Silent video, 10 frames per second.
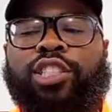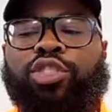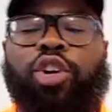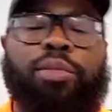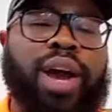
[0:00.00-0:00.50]
The
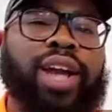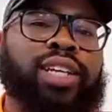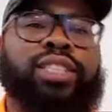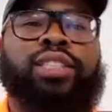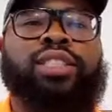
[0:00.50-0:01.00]

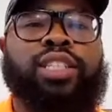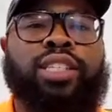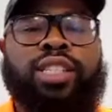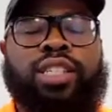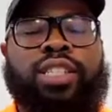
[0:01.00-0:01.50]
drawback is
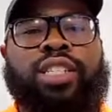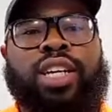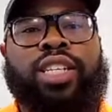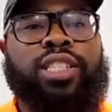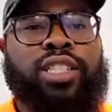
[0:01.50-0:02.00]

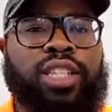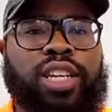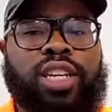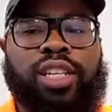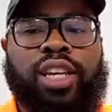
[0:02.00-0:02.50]
us
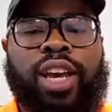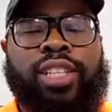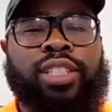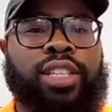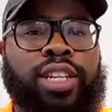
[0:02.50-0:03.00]

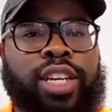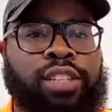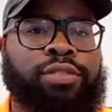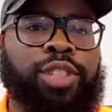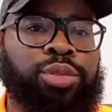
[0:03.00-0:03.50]
as the
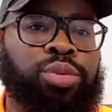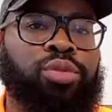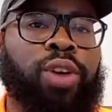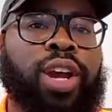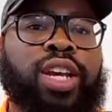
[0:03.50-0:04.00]
individual,
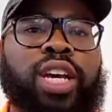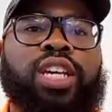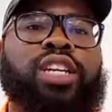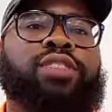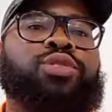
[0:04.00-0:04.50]
right?
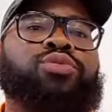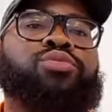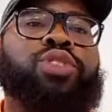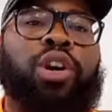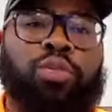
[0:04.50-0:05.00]
If
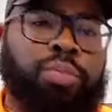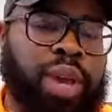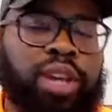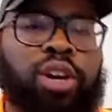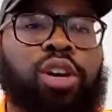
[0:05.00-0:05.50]
you don't
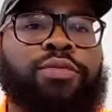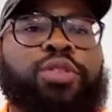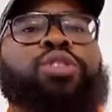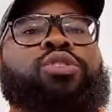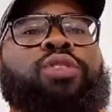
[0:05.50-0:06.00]
pay
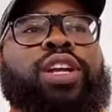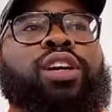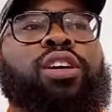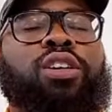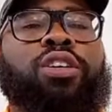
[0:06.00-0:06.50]
off your
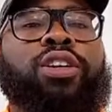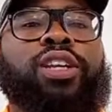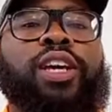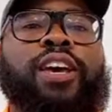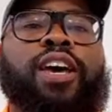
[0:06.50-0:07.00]
credit
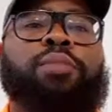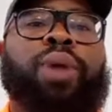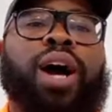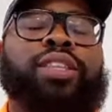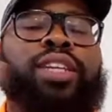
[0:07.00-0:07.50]
card
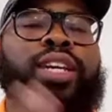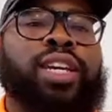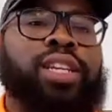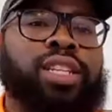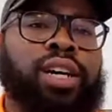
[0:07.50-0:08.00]
by the
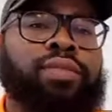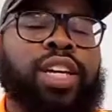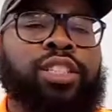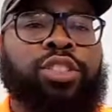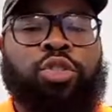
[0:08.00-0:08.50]
end of
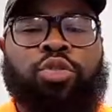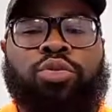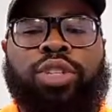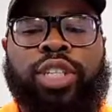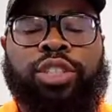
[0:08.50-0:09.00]
that
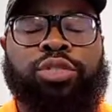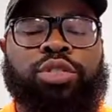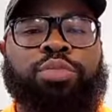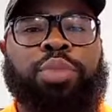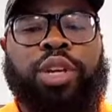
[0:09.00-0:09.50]
zero
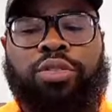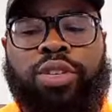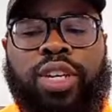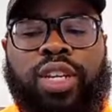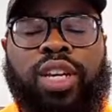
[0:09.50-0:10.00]
interest
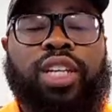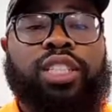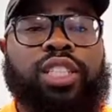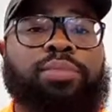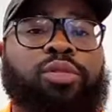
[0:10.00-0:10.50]
period,
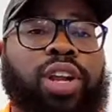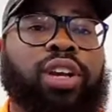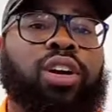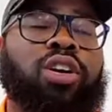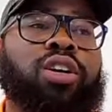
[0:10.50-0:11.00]
some
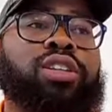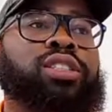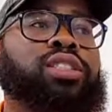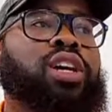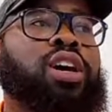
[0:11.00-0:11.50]
credit
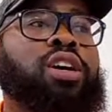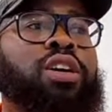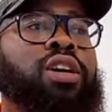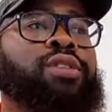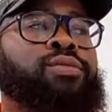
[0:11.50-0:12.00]
cards
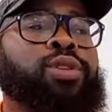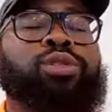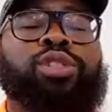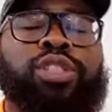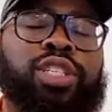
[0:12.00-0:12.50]
are
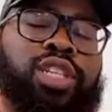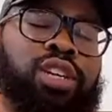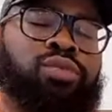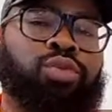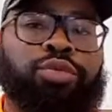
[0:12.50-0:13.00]
real
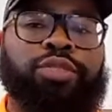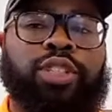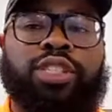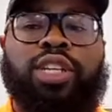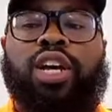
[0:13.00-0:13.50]
sneaky and
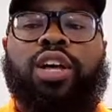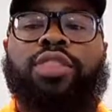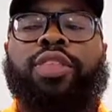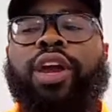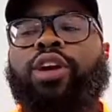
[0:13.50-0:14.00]
ruthless.
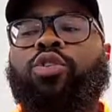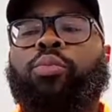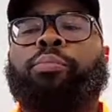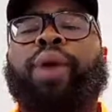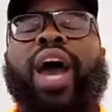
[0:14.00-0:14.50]

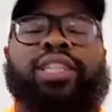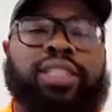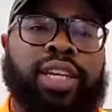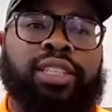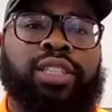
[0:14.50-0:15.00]
They'll
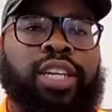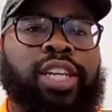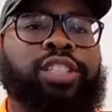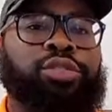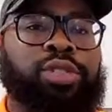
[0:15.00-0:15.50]
backdate the
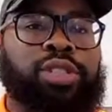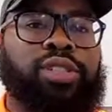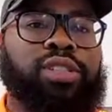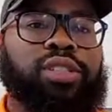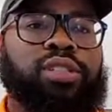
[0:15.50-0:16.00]

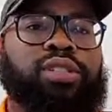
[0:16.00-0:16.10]
interest.